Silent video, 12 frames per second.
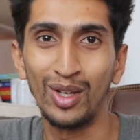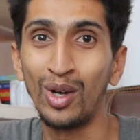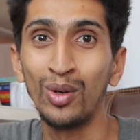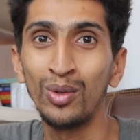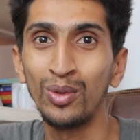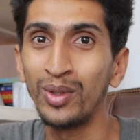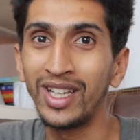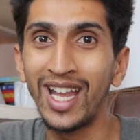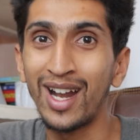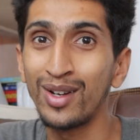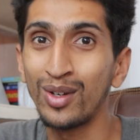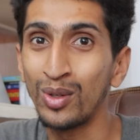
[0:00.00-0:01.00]
how we
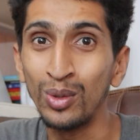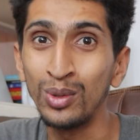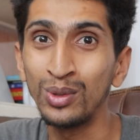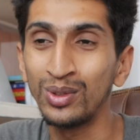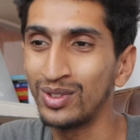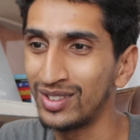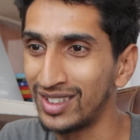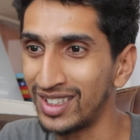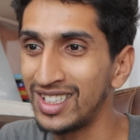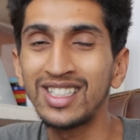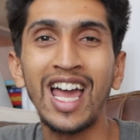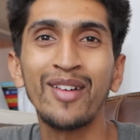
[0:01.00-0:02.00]
can do
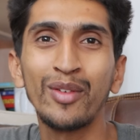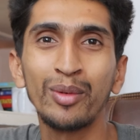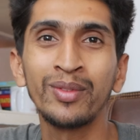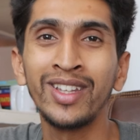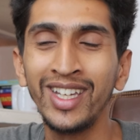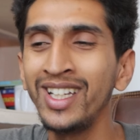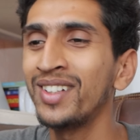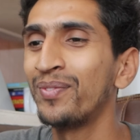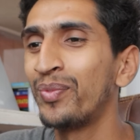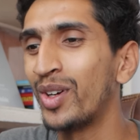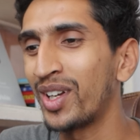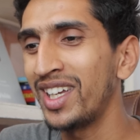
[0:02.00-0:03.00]
this type of
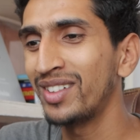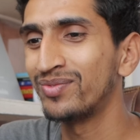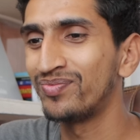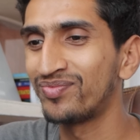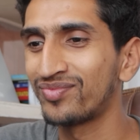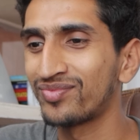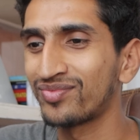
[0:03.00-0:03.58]
thing. Okay,